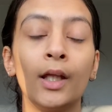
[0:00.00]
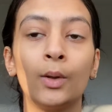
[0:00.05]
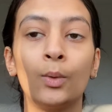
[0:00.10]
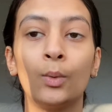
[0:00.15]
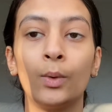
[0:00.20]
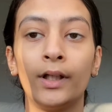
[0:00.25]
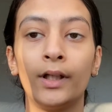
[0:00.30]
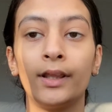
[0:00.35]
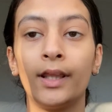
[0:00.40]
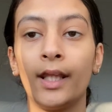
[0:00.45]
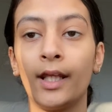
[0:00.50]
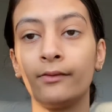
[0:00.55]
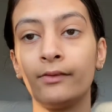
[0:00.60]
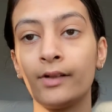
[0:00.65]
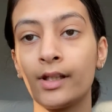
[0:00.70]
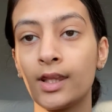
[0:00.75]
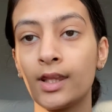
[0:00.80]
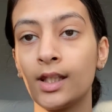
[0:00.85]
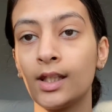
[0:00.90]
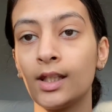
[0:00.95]
with
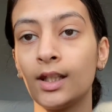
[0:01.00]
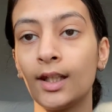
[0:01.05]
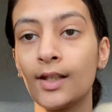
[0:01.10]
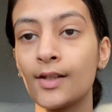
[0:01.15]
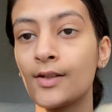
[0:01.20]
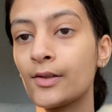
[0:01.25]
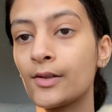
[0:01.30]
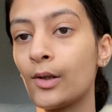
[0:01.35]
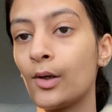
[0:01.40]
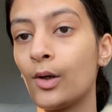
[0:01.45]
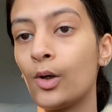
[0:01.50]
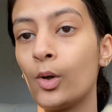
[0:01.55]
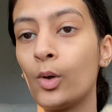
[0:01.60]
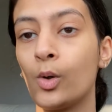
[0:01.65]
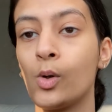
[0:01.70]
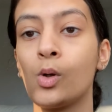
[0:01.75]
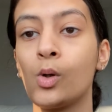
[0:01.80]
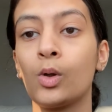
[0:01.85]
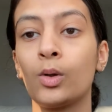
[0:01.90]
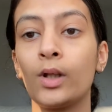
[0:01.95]
everything. So
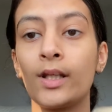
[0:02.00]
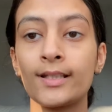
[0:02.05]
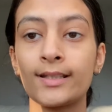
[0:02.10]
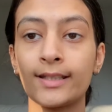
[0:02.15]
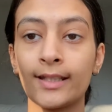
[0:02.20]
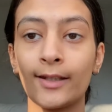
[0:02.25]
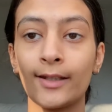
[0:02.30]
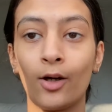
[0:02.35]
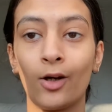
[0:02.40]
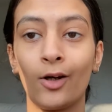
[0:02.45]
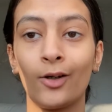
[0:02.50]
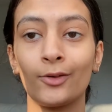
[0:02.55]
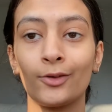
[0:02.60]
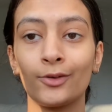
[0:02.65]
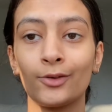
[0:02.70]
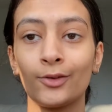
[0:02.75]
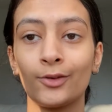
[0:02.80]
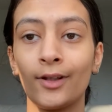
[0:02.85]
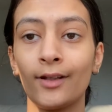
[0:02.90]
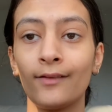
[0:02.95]
let's get on
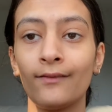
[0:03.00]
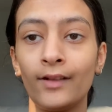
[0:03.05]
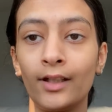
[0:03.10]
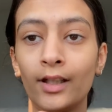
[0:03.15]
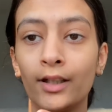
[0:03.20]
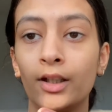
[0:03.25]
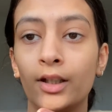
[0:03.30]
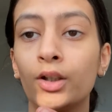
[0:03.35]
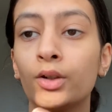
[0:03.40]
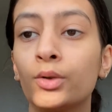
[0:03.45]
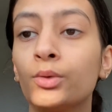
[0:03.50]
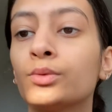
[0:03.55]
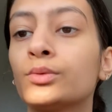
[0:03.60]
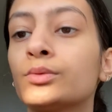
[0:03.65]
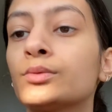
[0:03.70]
to the video.